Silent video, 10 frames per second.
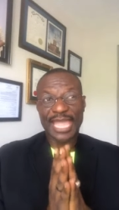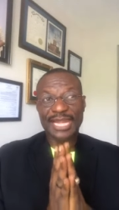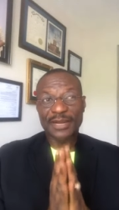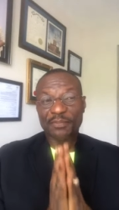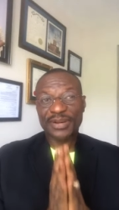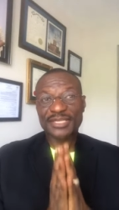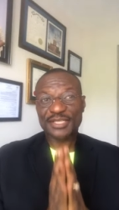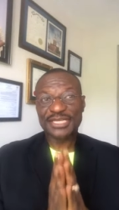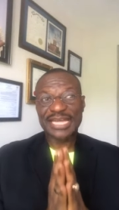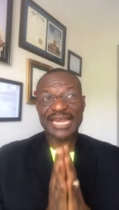And the
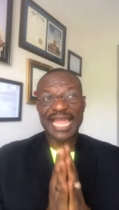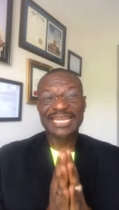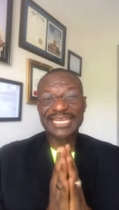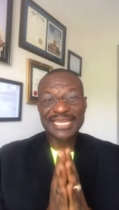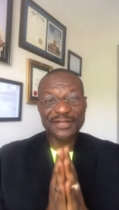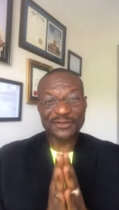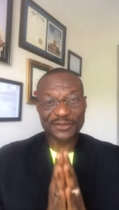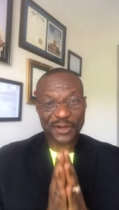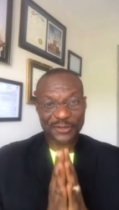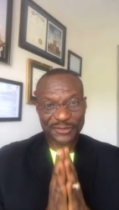person that I needed
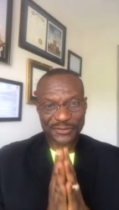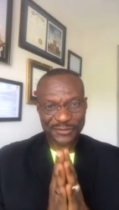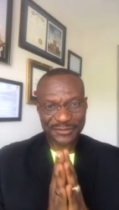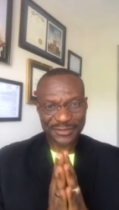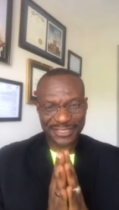to talk to,